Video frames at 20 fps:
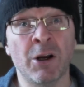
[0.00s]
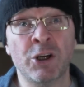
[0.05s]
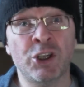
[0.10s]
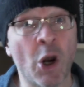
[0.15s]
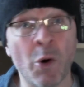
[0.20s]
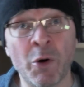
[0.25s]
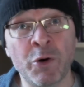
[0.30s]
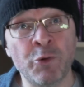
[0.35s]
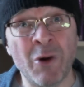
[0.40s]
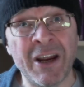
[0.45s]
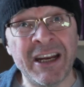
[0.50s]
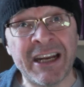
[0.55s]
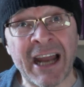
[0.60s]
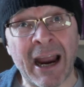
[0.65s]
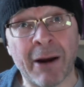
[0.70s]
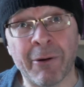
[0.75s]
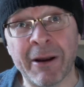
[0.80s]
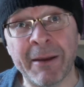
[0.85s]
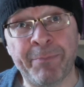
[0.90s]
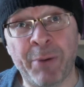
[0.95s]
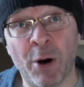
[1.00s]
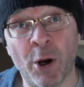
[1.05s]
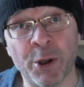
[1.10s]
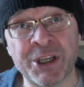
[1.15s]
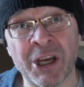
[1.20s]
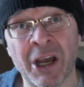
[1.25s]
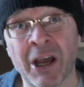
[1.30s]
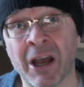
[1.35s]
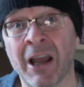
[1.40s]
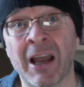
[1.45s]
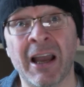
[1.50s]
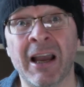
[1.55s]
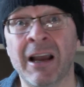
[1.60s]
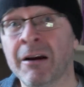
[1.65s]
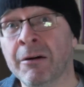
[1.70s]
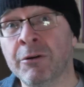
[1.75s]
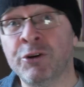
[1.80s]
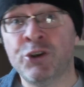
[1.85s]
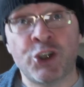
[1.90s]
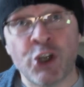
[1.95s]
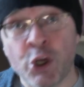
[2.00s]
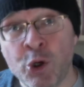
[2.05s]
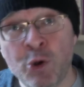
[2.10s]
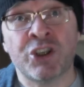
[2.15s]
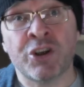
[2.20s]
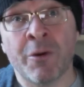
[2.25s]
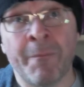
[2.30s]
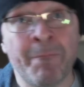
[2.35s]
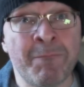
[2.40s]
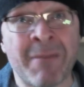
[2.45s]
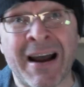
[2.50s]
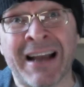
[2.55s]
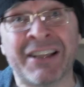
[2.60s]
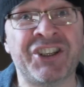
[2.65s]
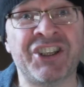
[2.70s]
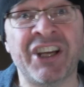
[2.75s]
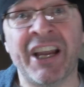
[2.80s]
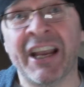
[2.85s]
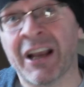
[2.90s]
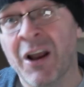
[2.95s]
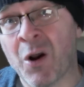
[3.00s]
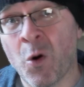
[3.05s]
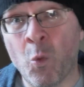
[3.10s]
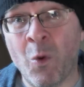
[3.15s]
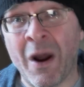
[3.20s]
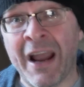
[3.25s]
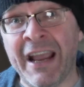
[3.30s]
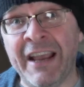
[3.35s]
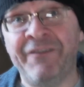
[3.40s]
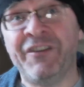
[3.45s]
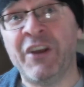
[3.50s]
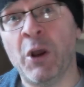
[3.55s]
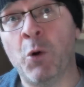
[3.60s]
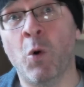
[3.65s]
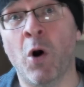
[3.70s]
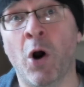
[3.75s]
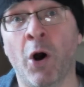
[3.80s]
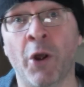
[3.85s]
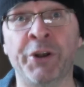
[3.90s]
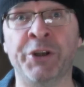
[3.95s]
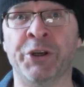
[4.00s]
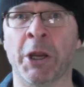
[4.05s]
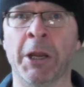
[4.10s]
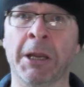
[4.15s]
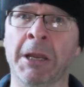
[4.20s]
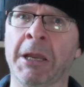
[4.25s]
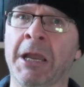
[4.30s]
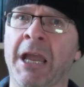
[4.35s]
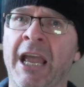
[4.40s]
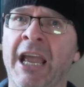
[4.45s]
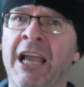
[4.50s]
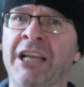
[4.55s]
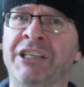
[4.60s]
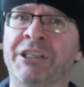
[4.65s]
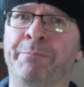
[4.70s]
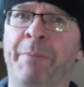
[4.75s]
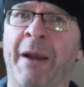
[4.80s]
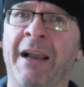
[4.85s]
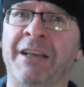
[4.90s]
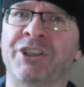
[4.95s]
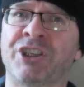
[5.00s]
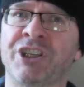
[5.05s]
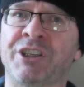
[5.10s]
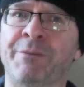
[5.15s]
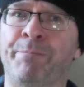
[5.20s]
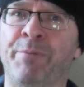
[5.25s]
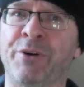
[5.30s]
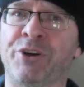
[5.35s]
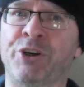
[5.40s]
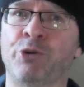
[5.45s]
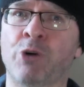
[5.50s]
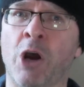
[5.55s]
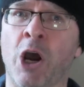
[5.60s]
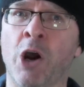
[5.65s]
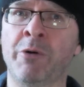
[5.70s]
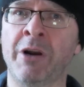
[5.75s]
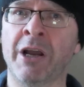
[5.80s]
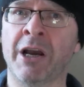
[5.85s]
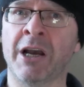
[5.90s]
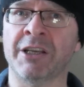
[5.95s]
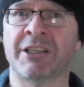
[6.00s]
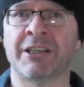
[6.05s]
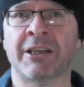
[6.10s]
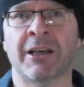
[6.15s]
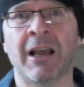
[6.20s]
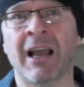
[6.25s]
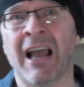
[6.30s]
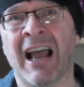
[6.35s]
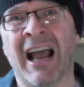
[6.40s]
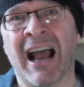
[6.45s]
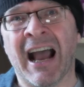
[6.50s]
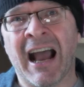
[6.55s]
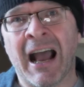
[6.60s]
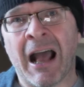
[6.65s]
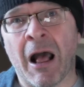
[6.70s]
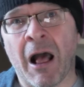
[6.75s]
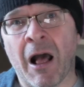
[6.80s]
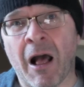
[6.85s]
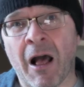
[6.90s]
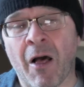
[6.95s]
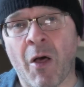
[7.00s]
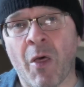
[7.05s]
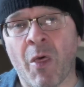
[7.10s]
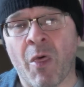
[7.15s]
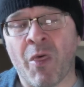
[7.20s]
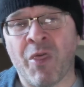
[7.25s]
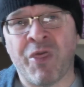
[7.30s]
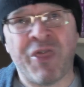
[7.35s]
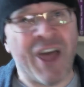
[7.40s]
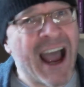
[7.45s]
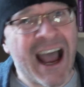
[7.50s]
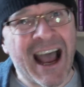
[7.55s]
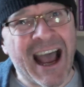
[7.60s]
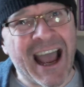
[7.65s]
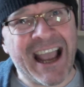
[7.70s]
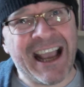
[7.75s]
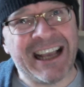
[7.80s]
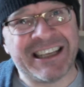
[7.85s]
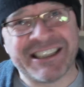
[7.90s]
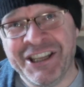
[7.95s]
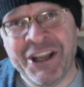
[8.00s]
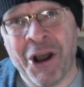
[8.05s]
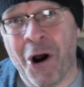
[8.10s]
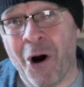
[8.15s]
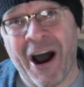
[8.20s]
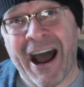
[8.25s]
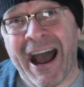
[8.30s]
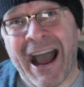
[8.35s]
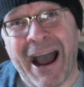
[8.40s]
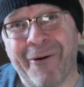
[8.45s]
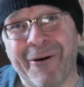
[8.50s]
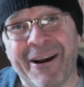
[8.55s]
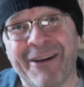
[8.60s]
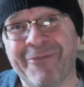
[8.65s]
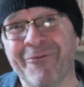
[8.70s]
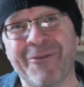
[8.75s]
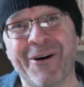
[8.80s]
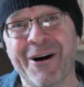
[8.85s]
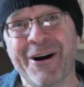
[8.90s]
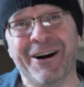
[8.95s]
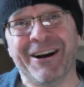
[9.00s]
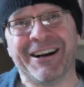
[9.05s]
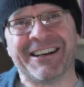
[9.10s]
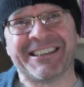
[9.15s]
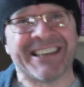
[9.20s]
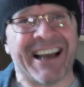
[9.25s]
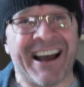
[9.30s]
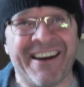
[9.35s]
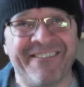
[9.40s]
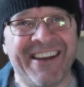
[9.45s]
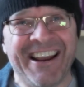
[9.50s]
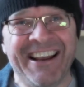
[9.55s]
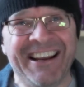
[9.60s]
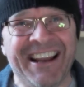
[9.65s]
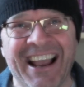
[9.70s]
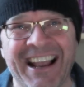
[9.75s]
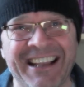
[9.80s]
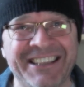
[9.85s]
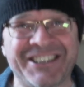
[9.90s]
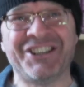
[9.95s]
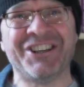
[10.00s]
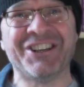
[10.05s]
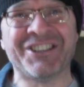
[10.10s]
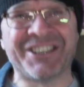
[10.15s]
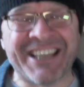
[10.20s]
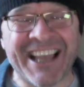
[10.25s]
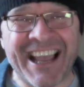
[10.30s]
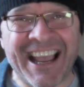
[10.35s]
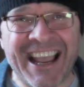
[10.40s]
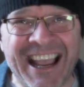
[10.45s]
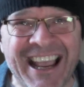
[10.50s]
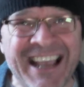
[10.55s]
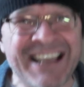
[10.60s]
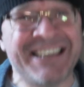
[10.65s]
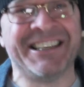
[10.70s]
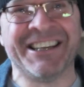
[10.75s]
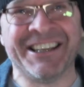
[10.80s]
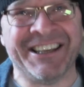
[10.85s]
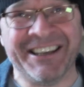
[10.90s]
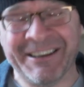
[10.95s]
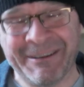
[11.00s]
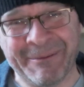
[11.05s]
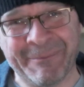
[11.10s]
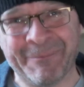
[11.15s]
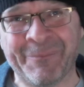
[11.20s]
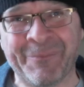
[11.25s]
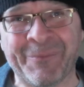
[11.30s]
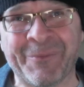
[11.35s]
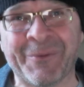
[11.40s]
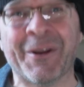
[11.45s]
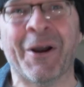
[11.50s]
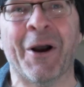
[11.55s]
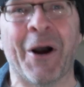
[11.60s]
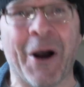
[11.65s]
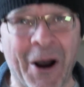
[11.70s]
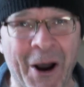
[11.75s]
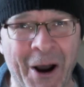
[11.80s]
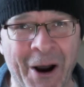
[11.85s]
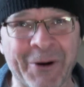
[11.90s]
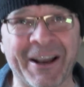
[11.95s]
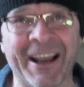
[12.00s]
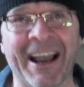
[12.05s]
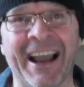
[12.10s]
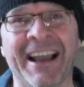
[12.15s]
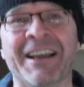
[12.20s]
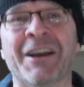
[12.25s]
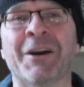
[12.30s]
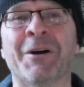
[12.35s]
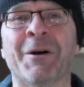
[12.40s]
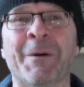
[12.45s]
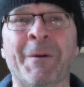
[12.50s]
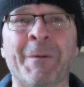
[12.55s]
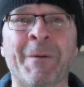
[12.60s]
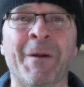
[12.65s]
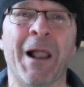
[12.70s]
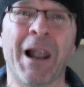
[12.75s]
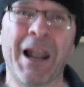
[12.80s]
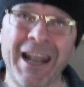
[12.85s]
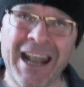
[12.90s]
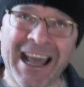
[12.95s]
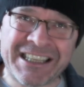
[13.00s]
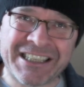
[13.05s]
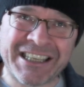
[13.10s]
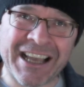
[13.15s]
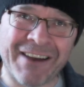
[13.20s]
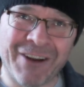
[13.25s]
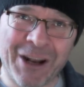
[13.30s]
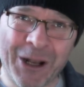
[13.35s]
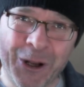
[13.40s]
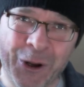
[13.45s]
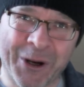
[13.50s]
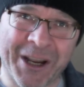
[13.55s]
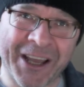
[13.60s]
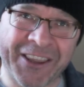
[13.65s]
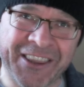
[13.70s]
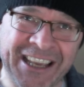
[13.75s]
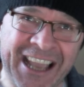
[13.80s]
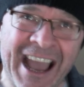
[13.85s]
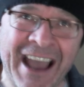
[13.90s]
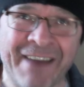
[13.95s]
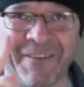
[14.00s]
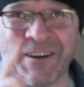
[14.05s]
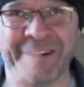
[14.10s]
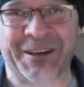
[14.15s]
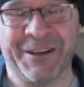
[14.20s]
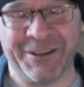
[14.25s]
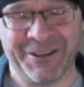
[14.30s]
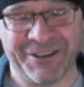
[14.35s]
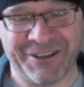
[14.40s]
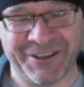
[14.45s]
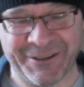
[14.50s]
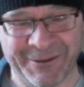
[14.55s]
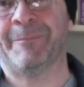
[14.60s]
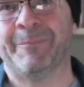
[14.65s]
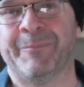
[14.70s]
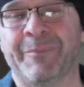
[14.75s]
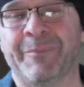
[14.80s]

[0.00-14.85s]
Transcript: go and read Harry Potter, do some magic, wave your wand, expectus patronus. That is not how it works. I mean, it just isn't. Okay, let's have a look at the evidence.